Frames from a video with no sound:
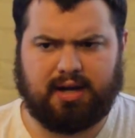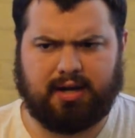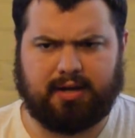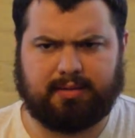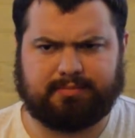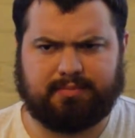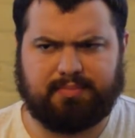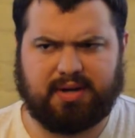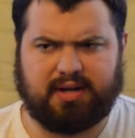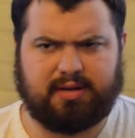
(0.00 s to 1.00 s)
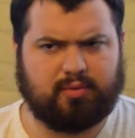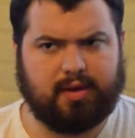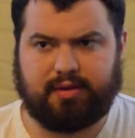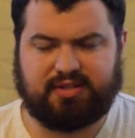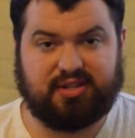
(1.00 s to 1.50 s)
But
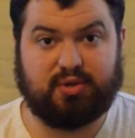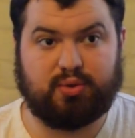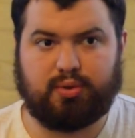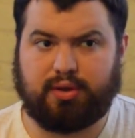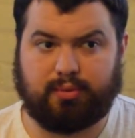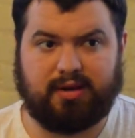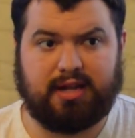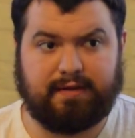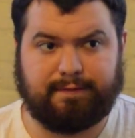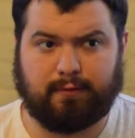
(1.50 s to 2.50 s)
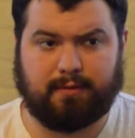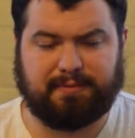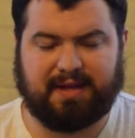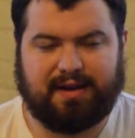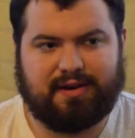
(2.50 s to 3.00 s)
with 2, 3, 4
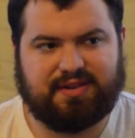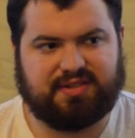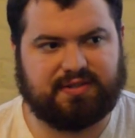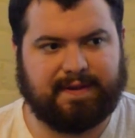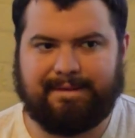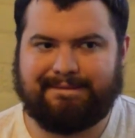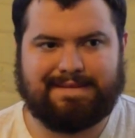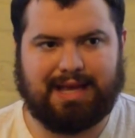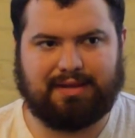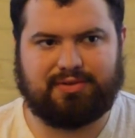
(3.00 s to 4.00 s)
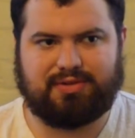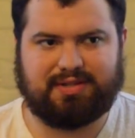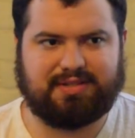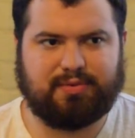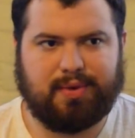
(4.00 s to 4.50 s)
players, it's
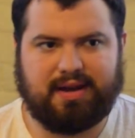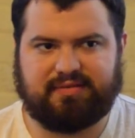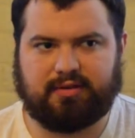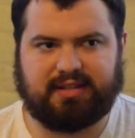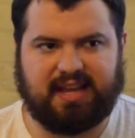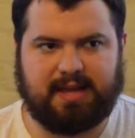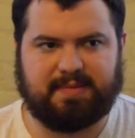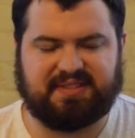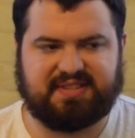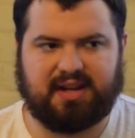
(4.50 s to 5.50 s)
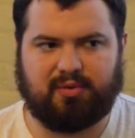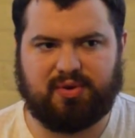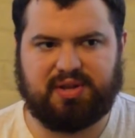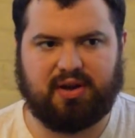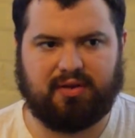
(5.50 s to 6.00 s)
just a whatever game. It's not
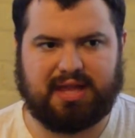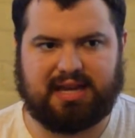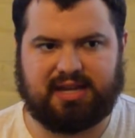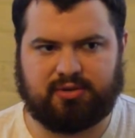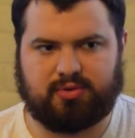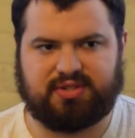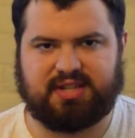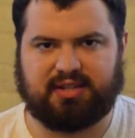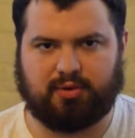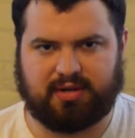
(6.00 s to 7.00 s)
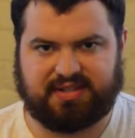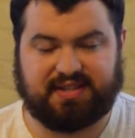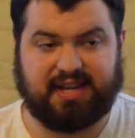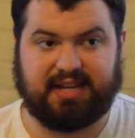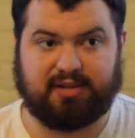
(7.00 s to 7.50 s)
really all that interesting or
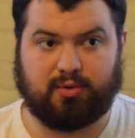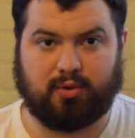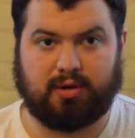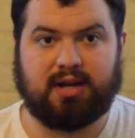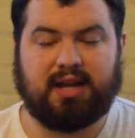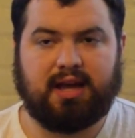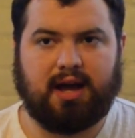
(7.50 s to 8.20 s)
exciting or